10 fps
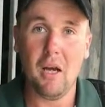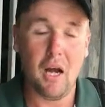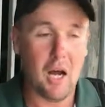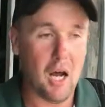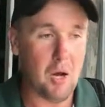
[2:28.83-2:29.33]

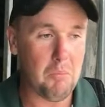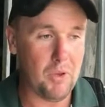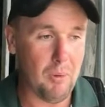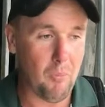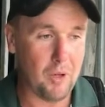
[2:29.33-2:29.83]

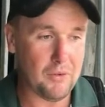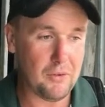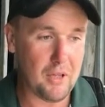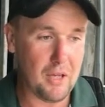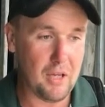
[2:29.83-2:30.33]
Then
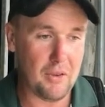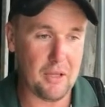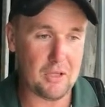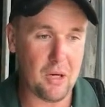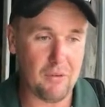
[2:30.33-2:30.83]
once
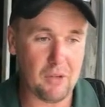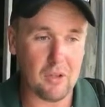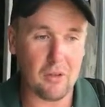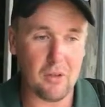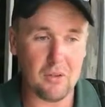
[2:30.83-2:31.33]
they're
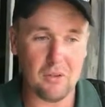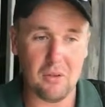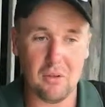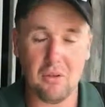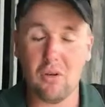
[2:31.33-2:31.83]
travelling nice
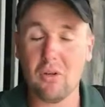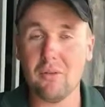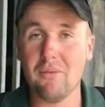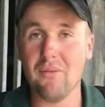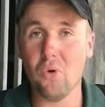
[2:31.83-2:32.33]

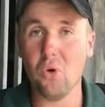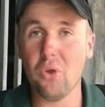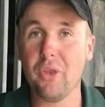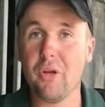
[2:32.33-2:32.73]
and forward,